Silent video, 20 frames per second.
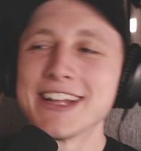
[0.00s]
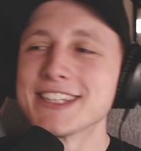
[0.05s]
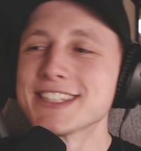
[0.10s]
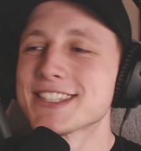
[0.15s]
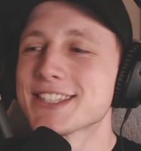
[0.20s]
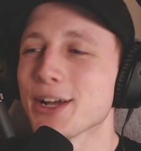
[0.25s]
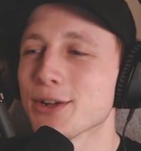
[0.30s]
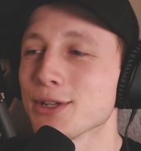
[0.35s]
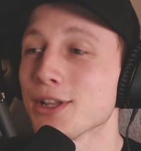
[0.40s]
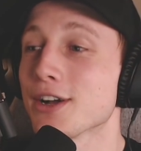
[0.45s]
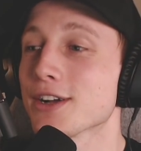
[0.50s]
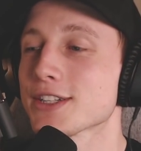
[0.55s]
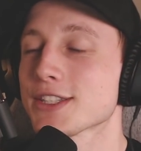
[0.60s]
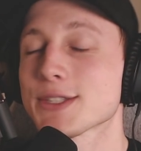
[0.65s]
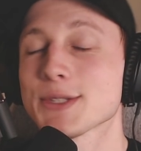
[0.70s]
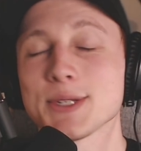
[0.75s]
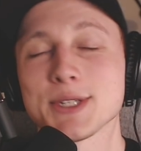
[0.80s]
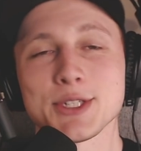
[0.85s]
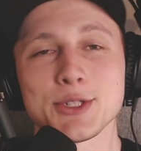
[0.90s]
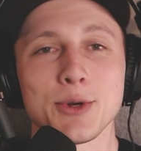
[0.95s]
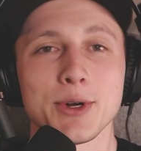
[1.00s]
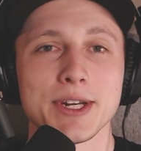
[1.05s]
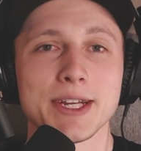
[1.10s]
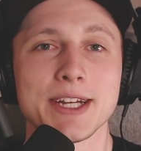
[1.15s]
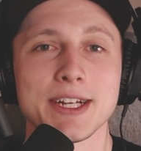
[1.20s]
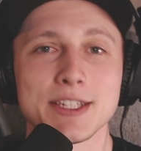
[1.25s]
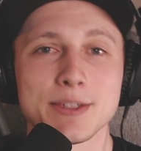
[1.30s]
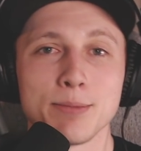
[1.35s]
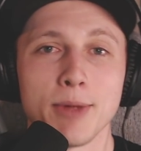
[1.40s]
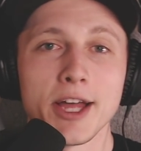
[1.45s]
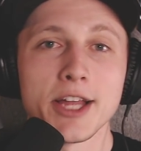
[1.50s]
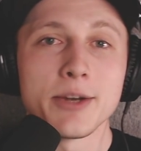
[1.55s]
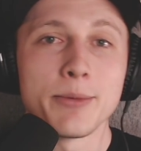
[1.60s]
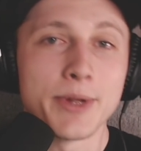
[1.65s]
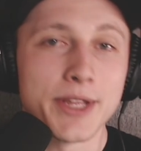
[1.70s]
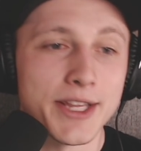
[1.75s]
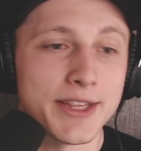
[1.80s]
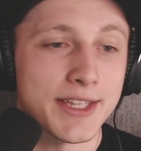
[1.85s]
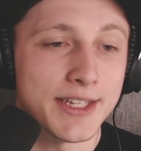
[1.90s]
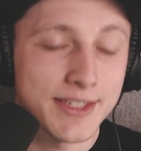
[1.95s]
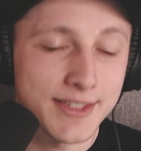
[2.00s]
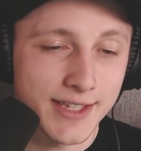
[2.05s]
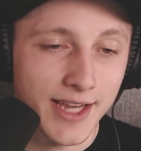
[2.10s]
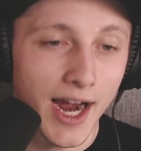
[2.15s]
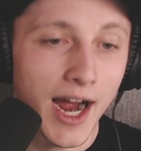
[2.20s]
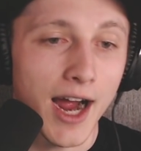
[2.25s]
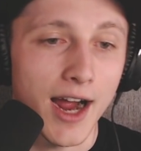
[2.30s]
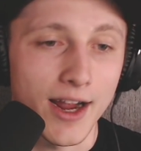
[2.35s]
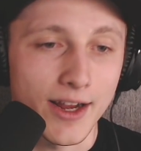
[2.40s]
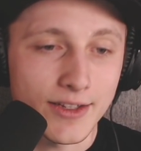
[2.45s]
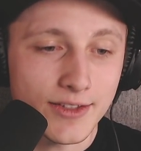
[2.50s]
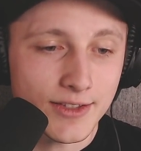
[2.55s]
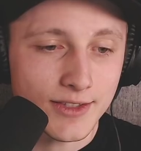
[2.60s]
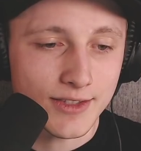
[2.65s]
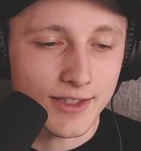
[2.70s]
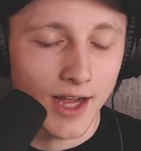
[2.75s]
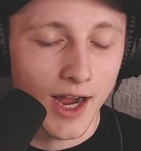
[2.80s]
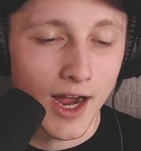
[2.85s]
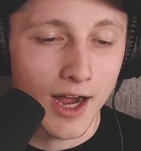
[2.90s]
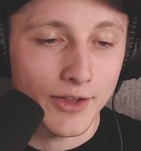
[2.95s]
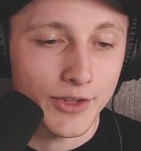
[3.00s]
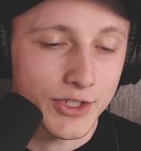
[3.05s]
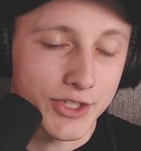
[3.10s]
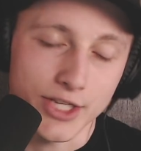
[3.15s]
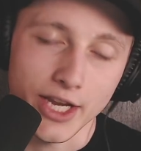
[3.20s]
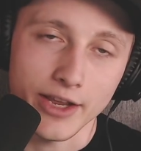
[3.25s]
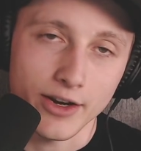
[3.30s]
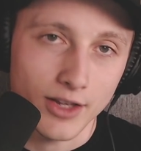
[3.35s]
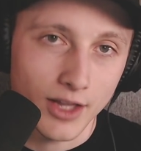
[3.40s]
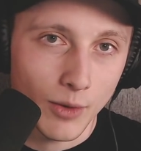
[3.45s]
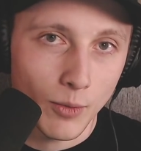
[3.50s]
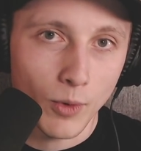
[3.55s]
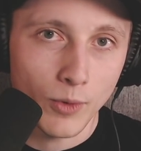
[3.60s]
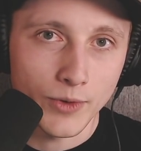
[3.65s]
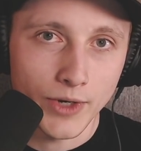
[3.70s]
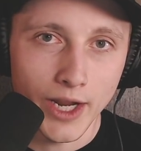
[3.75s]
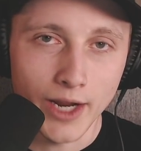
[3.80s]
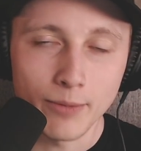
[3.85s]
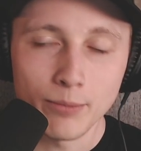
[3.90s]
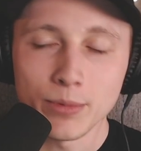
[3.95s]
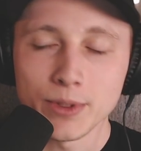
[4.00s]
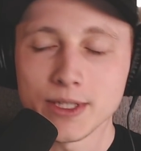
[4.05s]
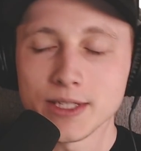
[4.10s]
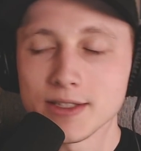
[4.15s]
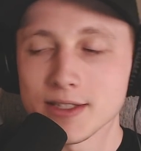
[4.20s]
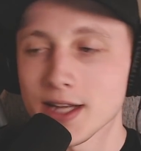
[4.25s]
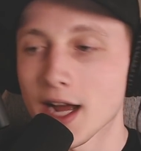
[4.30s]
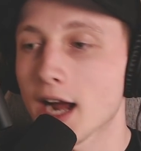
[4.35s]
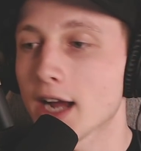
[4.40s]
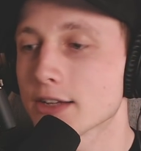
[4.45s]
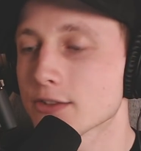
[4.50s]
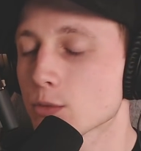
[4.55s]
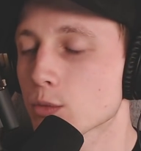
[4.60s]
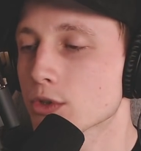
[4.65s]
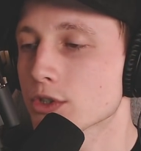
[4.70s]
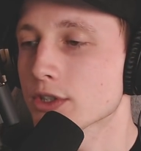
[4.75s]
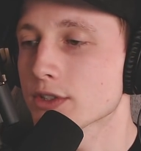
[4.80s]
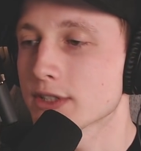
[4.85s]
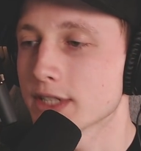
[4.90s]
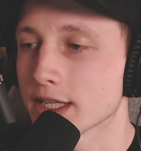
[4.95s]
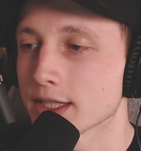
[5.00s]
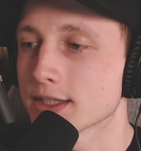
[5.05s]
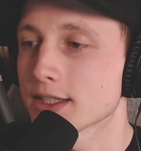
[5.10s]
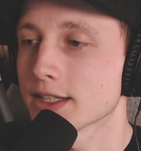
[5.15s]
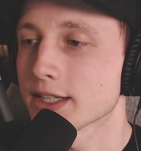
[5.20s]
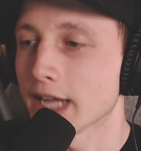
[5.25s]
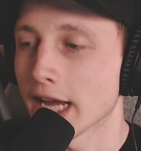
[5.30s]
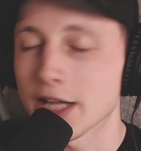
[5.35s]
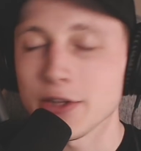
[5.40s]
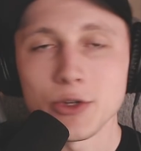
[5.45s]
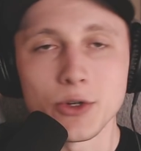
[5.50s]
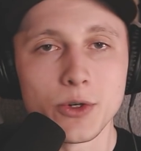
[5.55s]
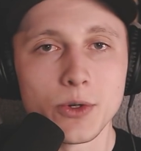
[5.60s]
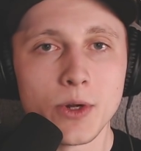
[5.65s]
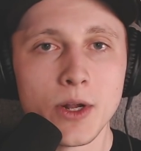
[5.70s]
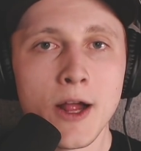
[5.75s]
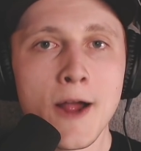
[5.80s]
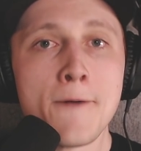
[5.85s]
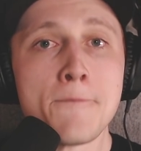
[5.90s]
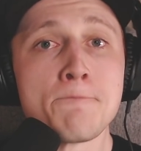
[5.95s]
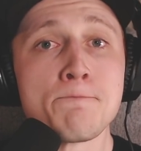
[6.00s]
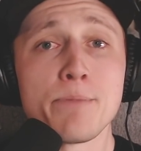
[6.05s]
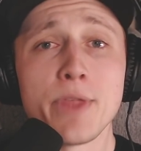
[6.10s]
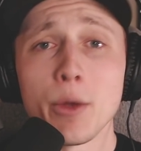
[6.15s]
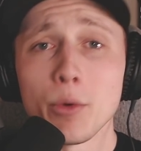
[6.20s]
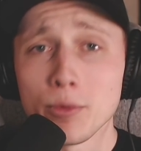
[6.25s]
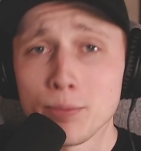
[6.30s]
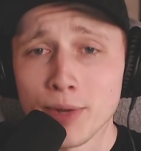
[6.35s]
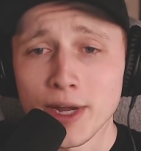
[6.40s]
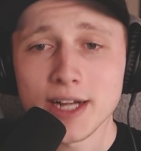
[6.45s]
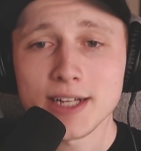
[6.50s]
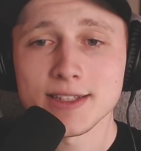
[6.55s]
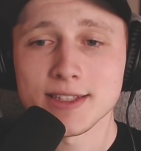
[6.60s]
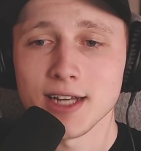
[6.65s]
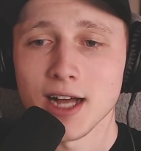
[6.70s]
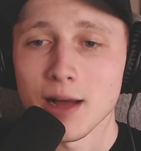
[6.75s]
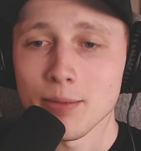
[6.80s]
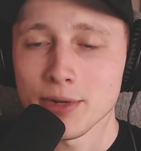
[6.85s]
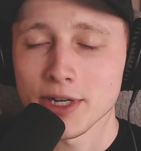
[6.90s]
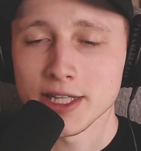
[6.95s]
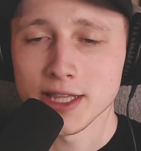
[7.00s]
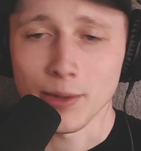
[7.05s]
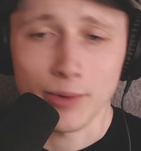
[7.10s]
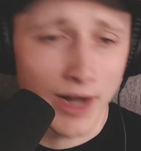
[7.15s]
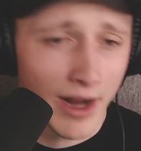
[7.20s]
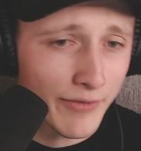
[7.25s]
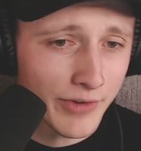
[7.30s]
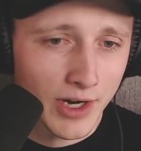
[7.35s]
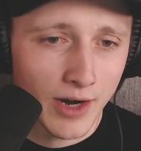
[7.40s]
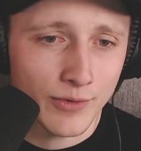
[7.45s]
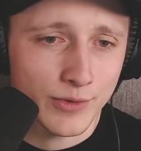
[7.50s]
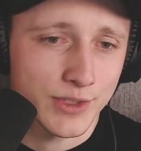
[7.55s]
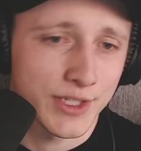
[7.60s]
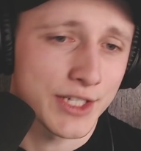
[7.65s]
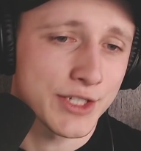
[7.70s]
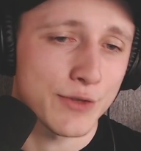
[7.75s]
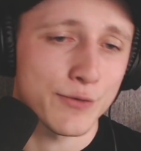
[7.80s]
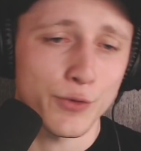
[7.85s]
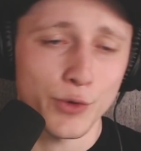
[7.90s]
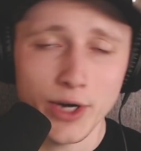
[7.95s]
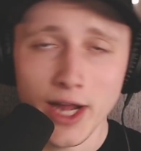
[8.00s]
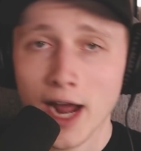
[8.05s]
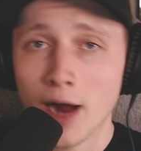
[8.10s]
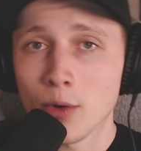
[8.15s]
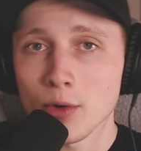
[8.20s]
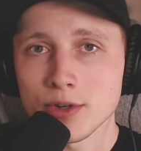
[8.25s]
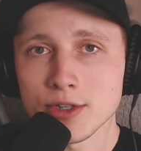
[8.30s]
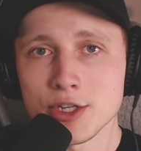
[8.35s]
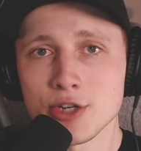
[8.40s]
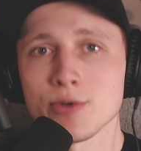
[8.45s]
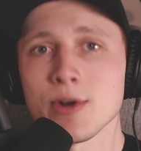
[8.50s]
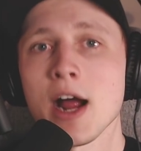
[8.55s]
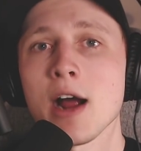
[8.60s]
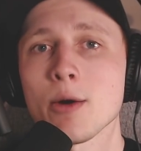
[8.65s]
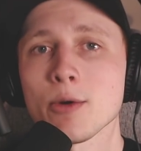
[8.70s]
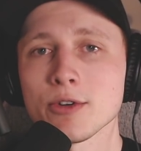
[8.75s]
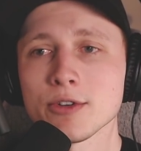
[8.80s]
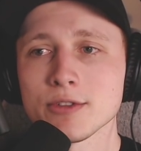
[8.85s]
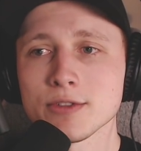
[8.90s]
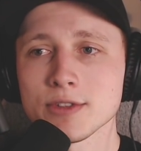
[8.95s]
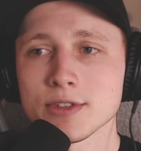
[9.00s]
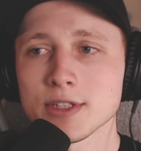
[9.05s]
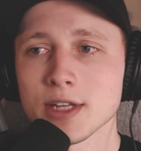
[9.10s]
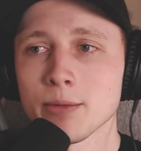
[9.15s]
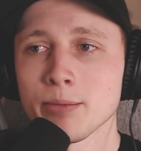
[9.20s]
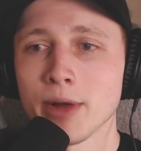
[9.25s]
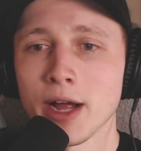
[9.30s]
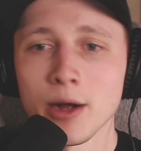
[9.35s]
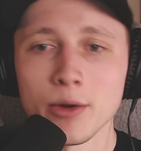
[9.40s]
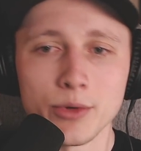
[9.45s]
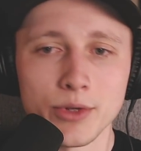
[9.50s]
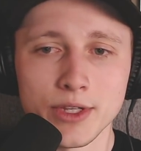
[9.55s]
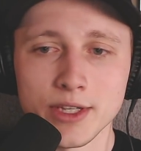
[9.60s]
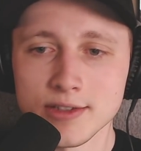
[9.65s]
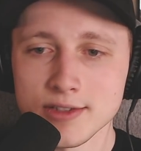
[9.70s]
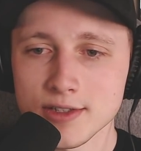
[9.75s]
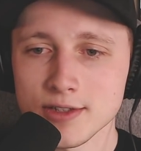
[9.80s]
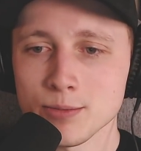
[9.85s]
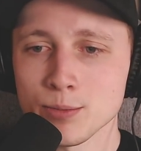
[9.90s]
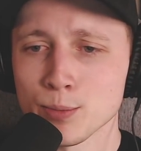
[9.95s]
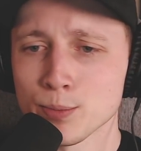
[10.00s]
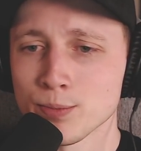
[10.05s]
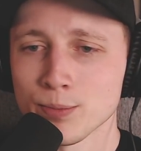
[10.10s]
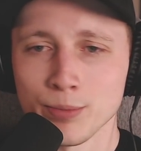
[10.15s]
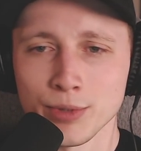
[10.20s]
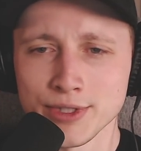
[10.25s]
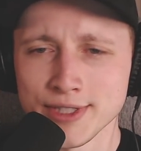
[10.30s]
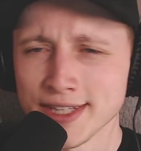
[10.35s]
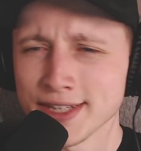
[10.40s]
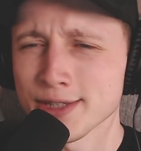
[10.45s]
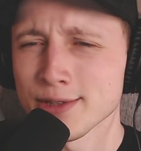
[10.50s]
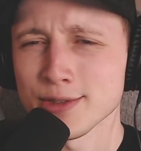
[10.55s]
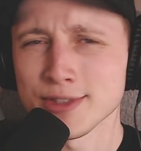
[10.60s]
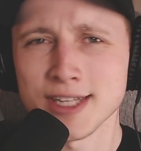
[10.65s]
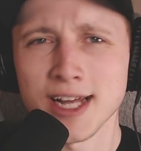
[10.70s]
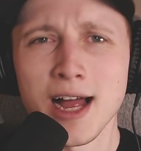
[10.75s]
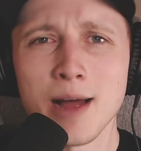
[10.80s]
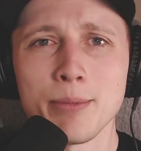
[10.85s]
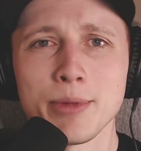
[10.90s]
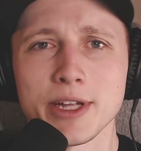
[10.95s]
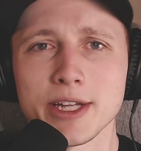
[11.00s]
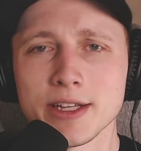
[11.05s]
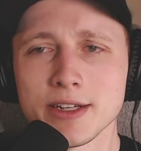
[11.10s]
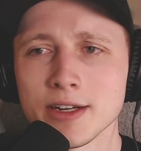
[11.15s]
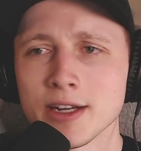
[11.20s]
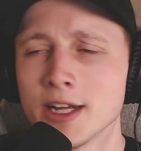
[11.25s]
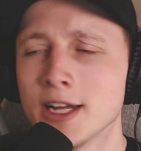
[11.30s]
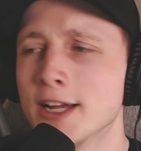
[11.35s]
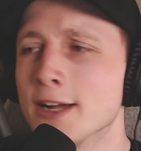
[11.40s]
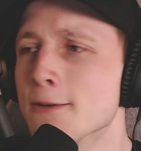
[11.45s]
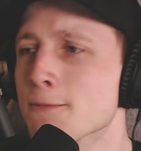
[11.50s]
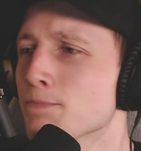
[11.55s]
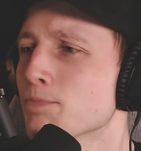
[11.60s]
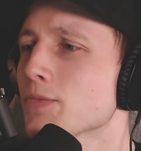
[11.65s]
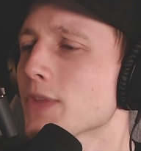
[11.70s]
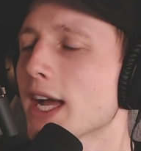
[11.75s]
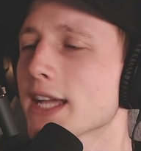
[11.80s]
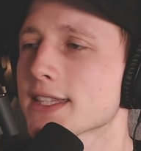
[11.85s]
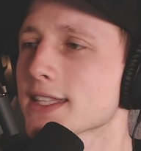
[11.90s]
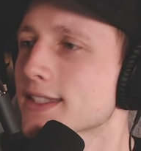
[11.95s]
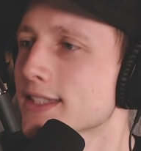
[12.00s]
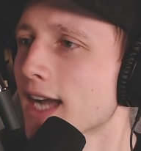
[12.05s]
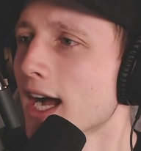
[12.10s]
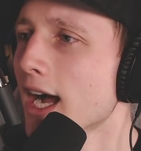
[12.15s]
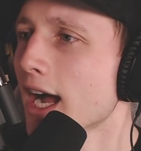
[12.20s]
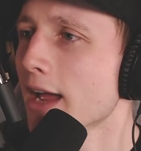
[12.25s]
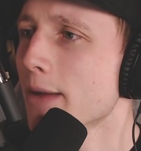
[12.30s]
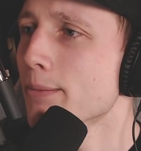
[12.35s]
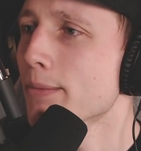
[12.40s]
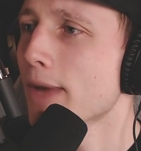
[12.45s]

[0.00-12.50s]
long story short, he explained to me that these guys, the channel I won't name, but these guys would just get together. They would pick a topic and they would have a conversation for an hour or 2 hours about this particular topic. And at the time,